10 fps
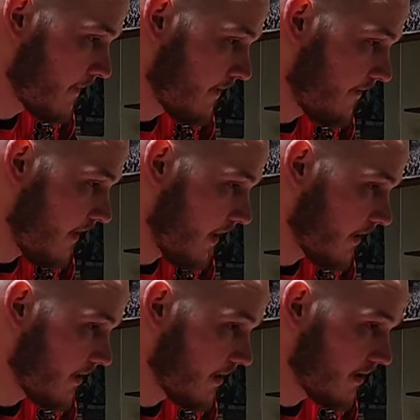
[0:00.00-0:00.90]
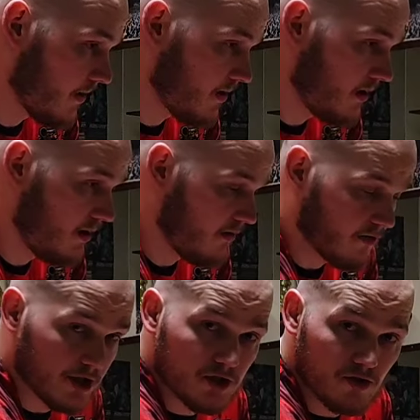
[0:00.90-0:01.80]
find
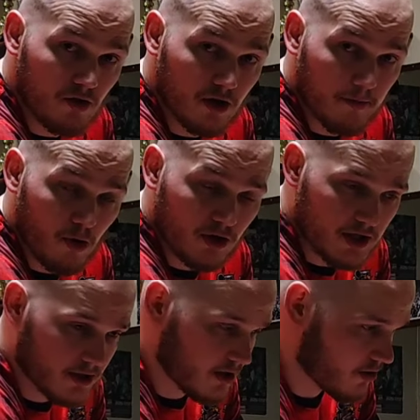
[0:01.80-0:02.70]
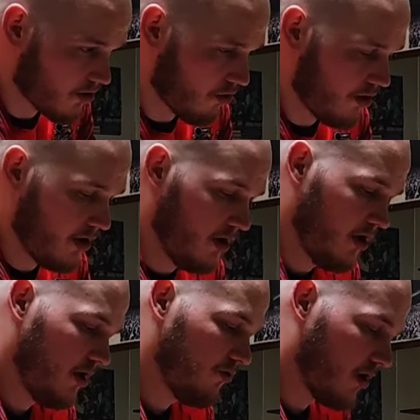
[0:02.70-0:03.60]
very strong opponents. So
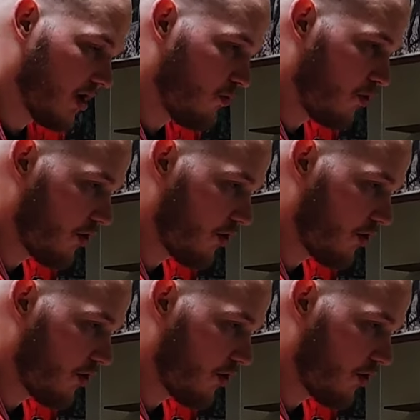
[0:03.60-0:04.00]
you're gonna